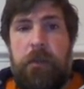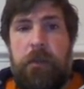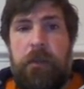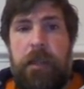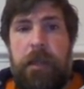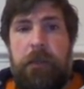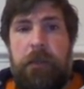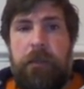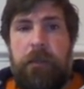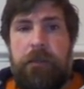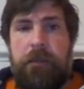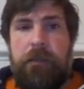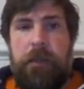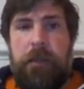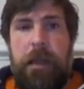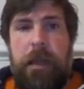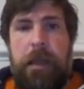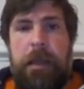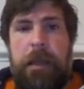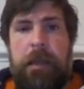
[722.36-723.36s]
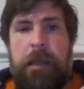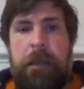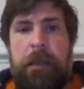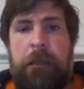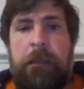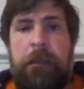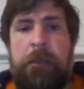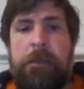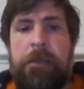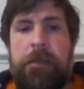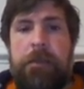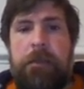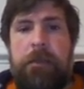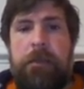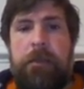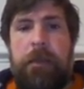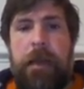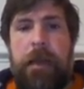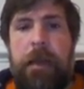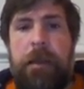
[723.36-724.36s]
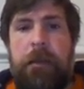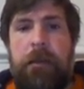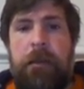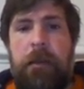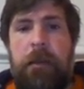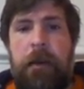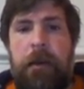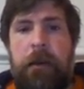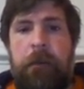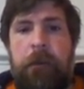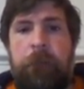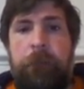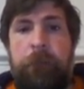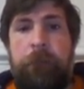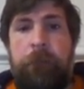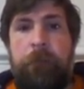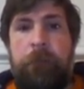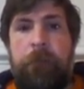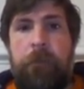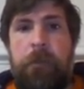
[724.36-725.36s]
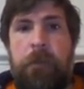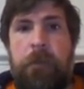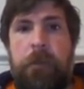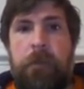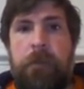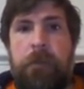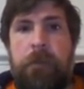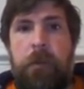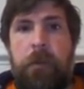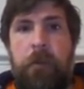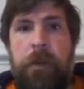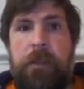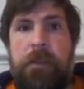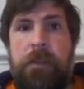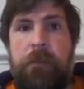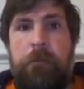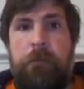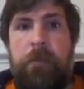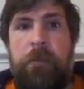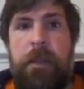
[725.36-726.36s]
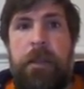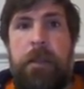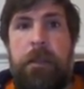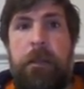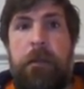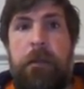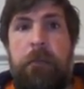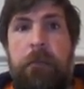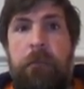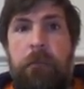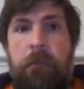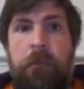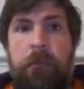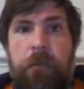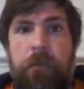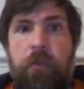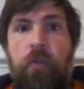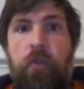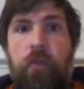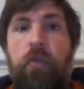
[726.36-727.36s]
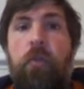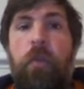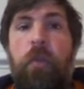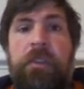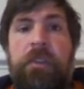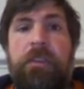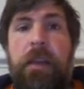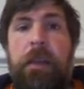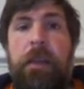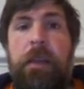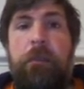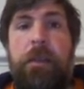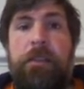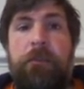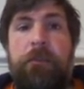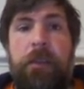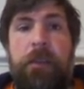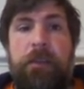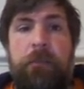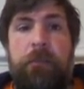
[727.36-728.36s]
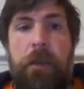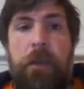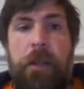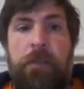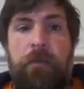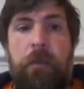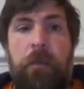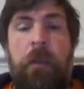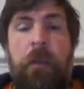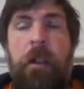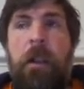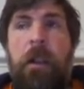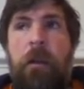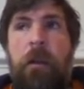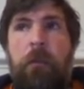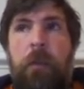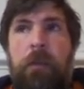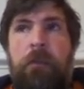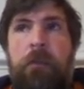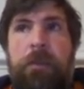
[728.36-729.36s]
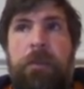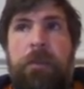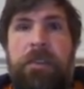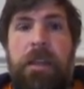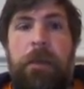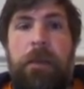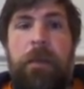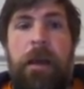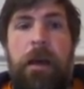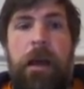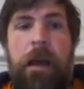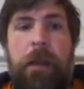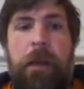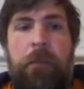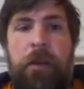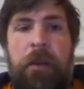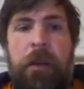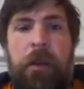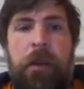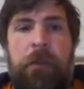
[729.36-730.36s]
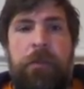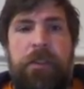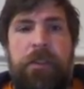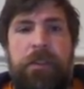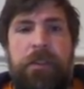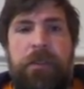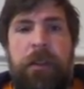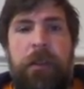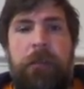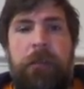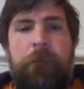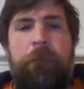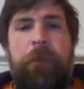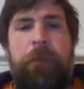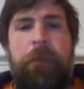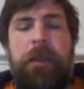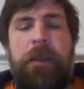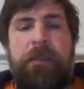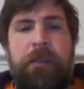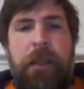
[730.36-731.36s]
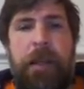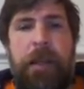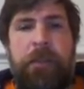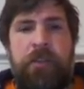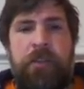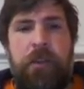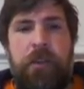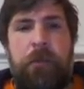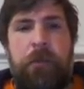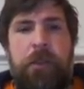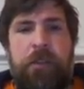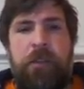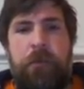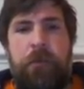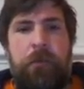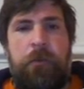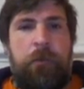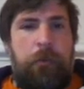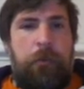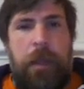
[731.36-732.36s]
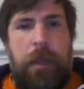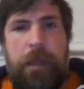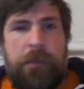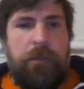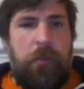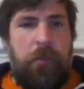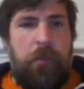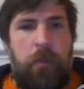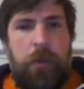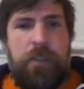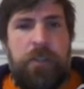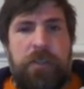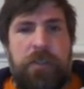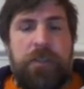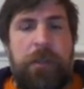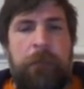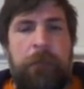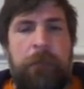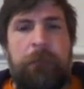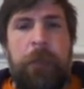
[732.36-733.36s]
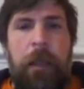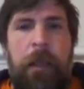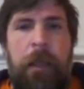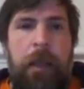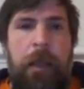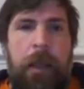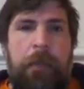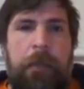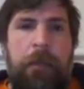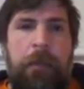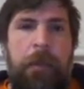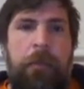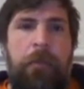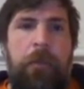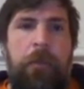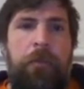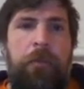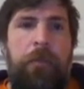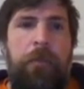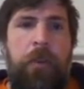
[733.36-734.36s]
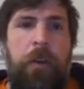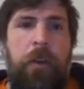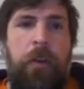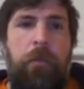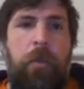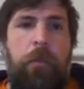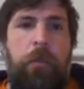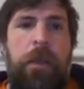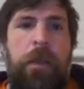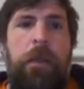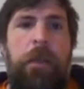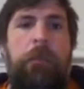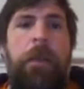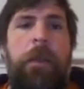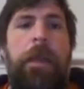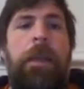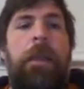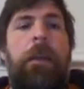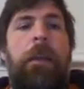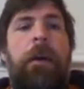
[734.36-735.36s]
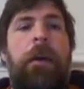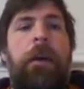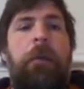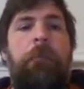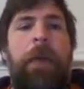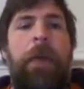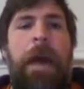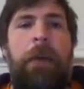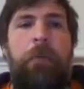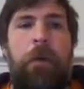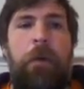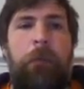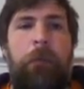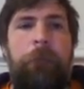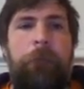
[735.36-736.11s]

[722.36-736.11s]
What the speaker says: on Canvas, and then there's going to be 2 more assignments for this module. One of them is going to be a hyperdoc, which is like a slideshow that you answer questions in, and then the third will be making a map